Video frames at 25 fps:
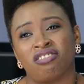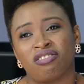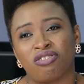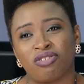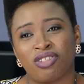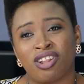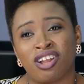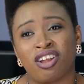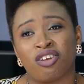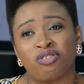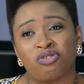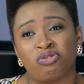She doesn't
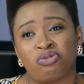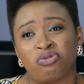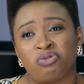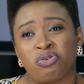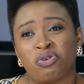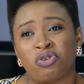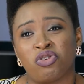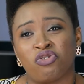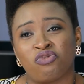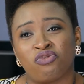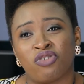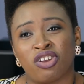have to sew
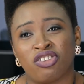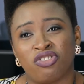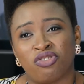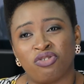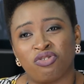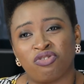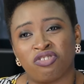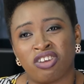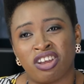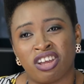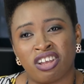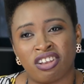clothes for her
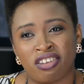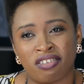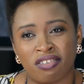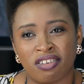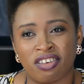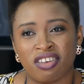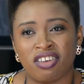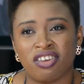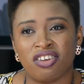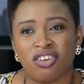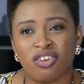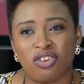children.
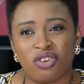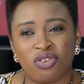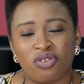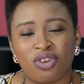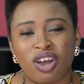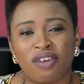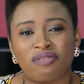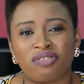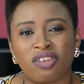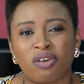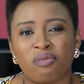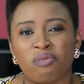You know,
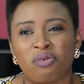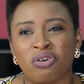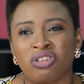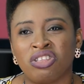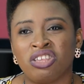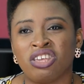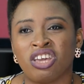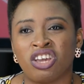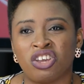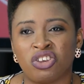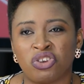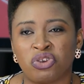after 1
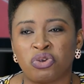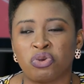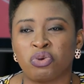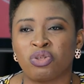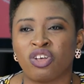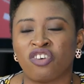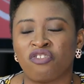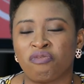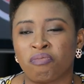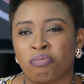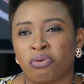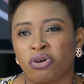year, she would
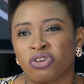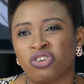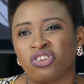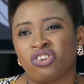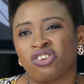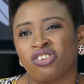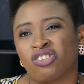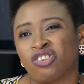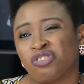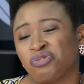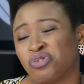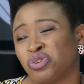have punched
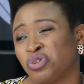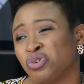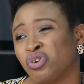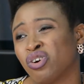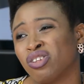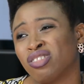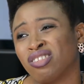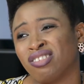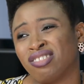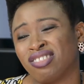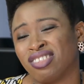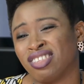herself. You know, all
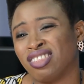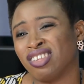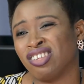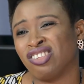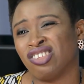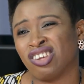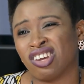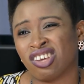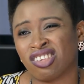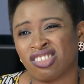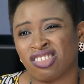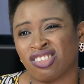these
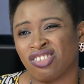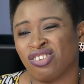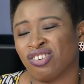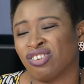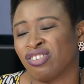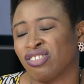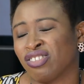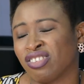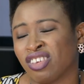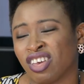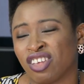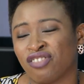teenagers, they
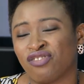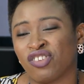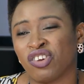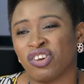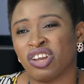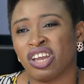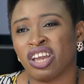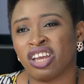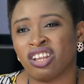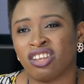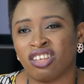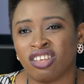just get very
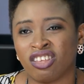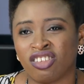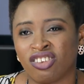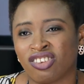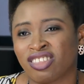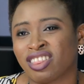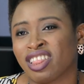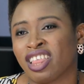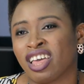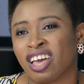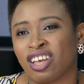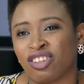heady.
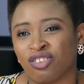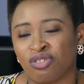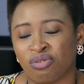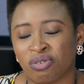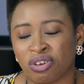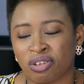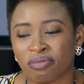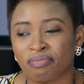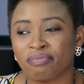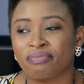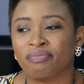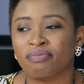Just let her do
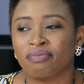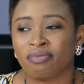it.